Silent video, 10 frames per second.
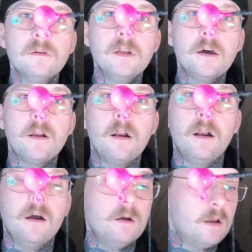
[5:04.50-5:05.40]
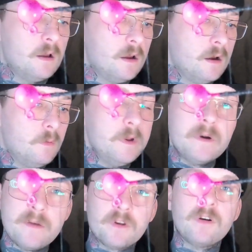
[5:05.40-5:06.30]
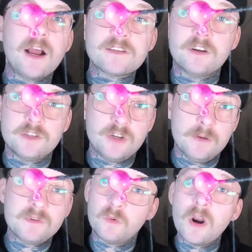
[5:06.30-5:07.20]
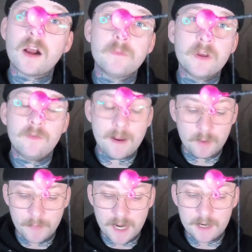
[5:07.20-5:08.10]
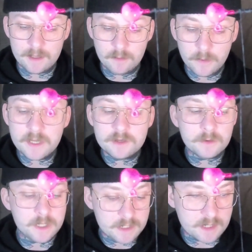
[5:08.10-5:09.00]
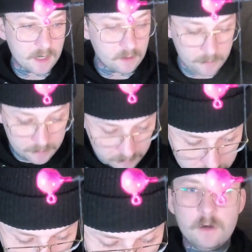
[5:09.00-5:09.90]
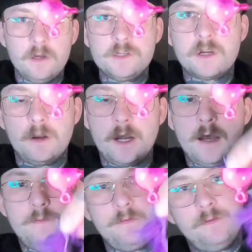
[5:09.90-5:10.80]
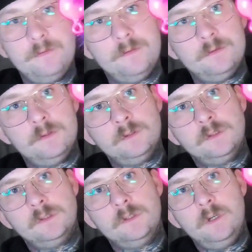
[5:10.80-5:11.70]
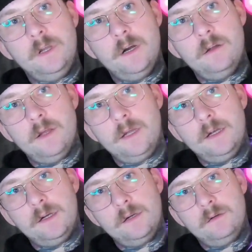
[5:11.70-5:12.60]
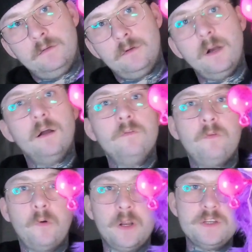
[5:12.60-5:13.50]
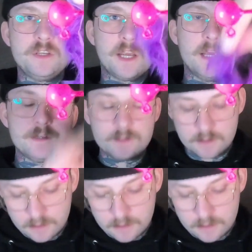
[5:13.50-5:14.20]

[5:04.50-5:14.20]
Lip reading: No. We don't have the cross-cut strips, so we're not going to be able to wrap the body. We can do what he's talking about. So I just cut off, you know, like, I don't know, 4 inches, I guess,